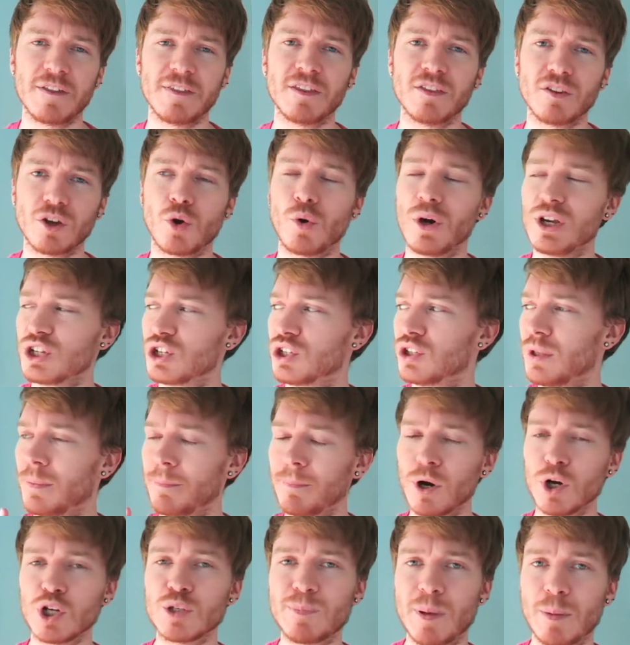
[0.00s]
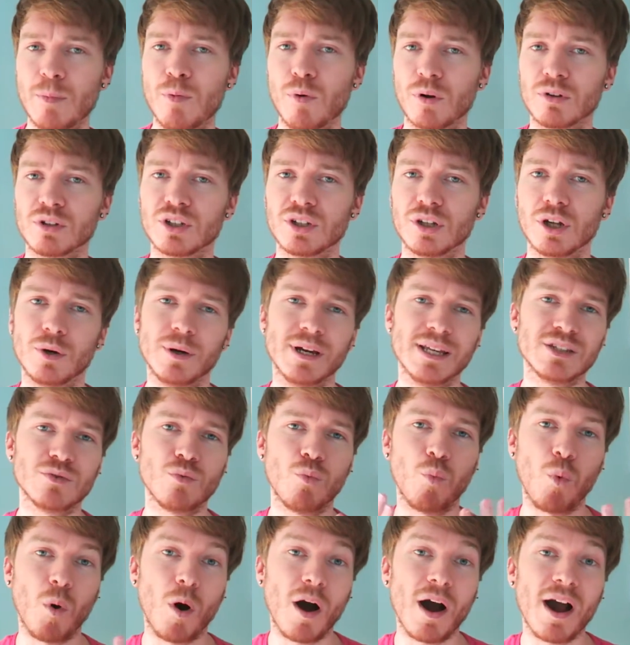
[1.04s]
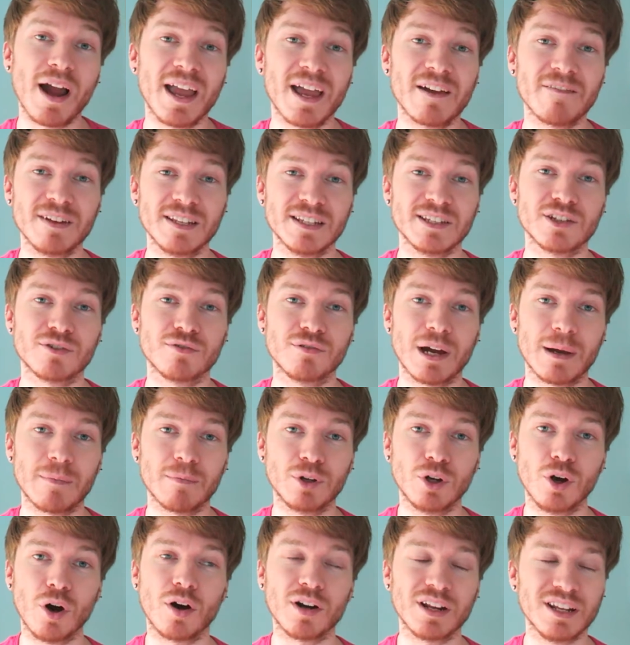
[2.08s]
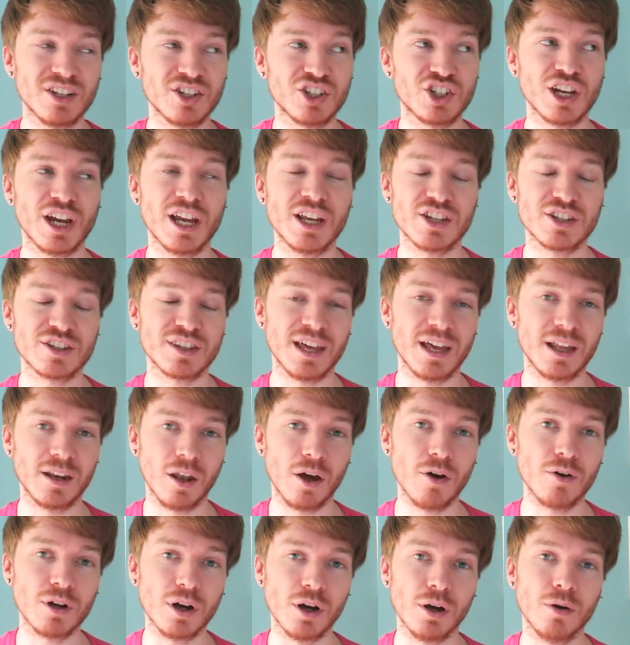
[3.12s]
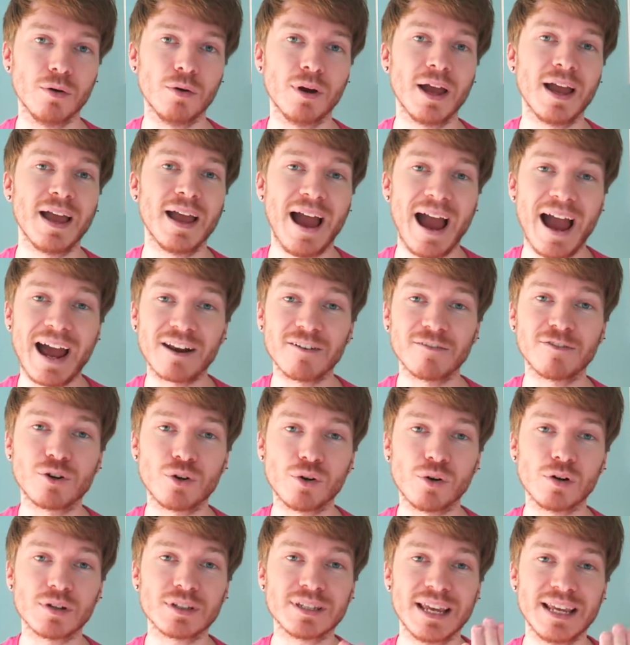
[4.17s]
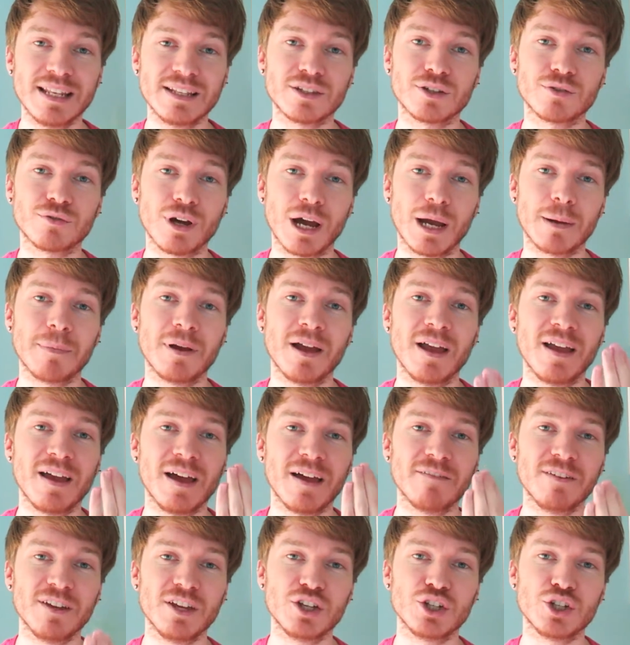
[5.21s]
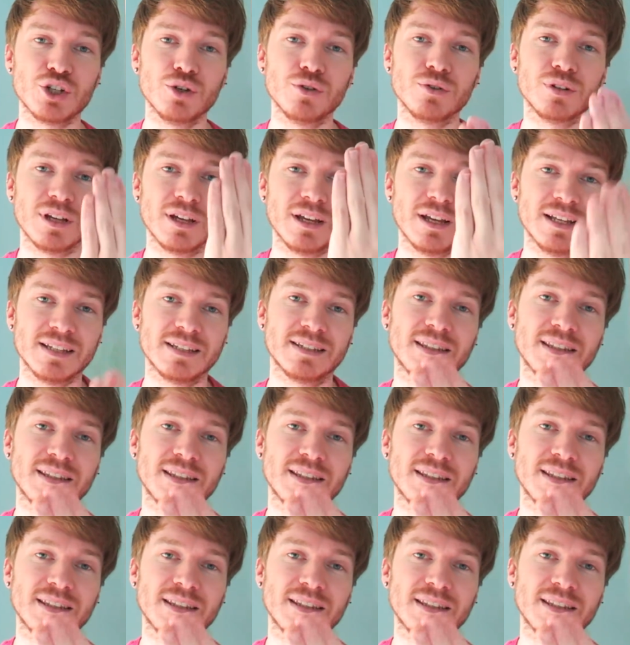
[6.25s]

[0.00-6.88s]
I think the question that most people want to know is why have Instagram gone and changed their logo? And of course, Instagram have issued a